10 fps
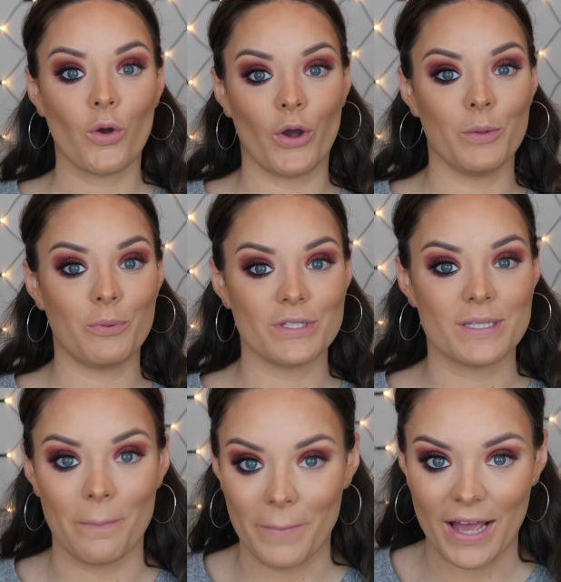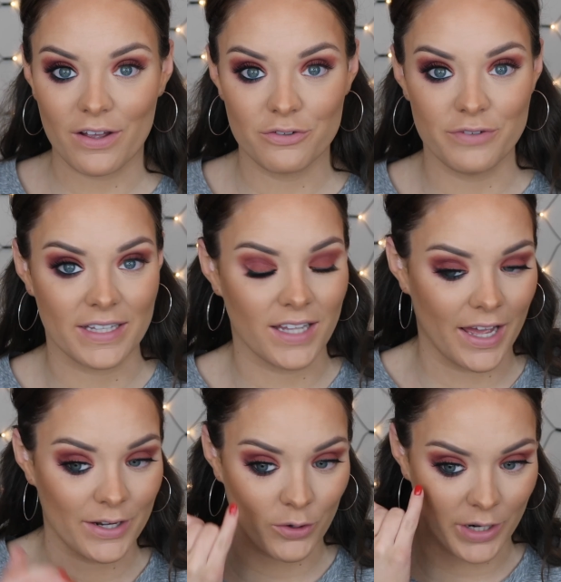going to put some MAC
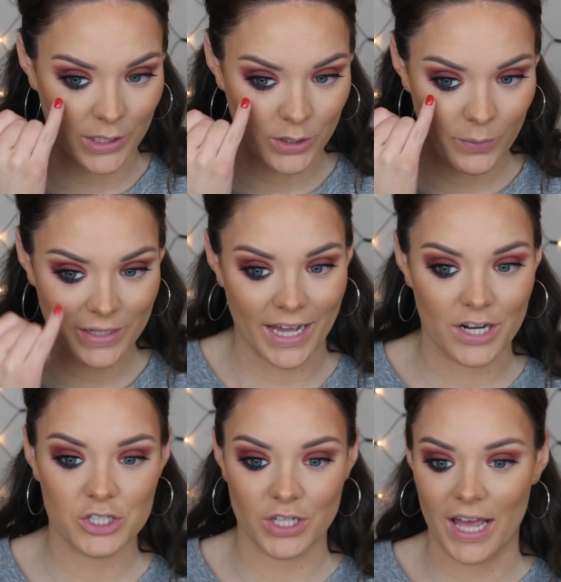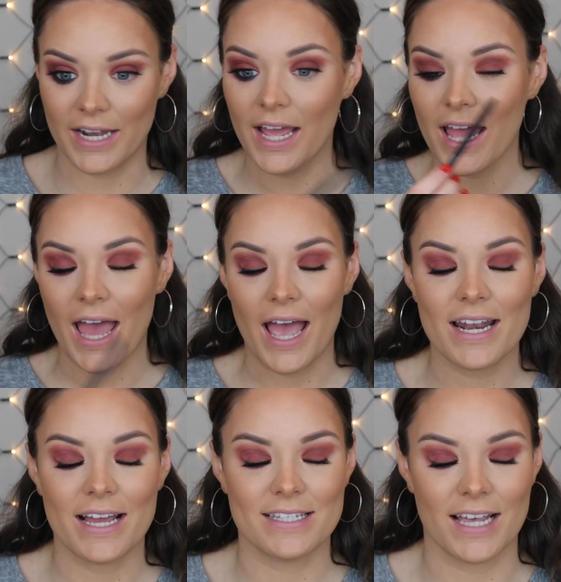Feline on our lower lash line
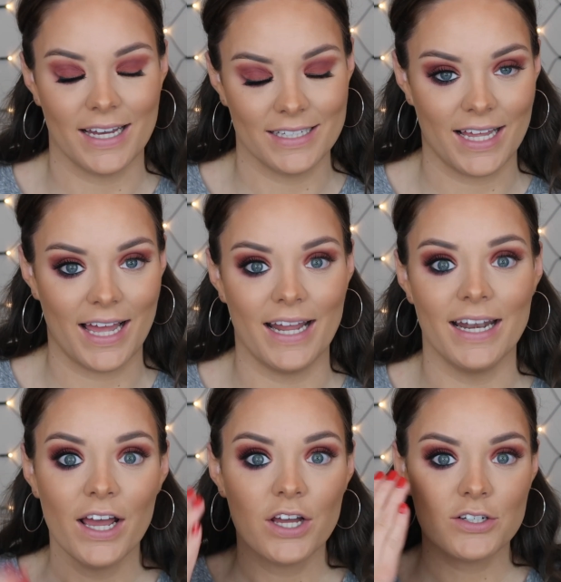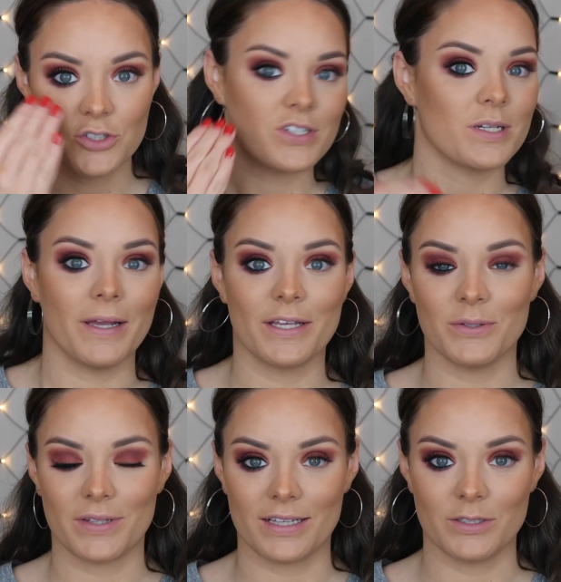and our tight line, just to make it
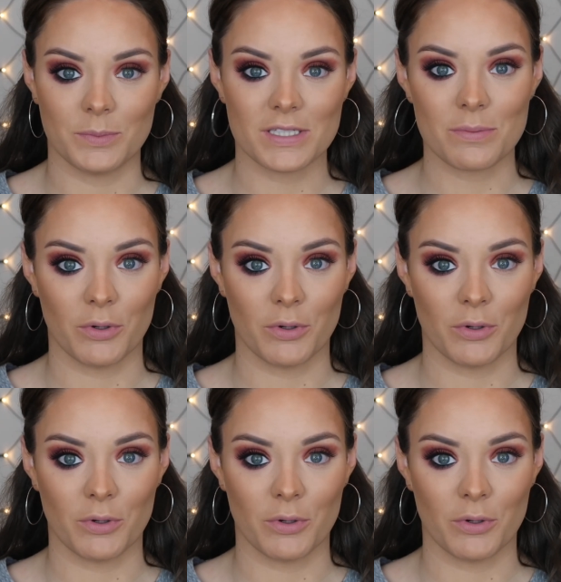look that little bit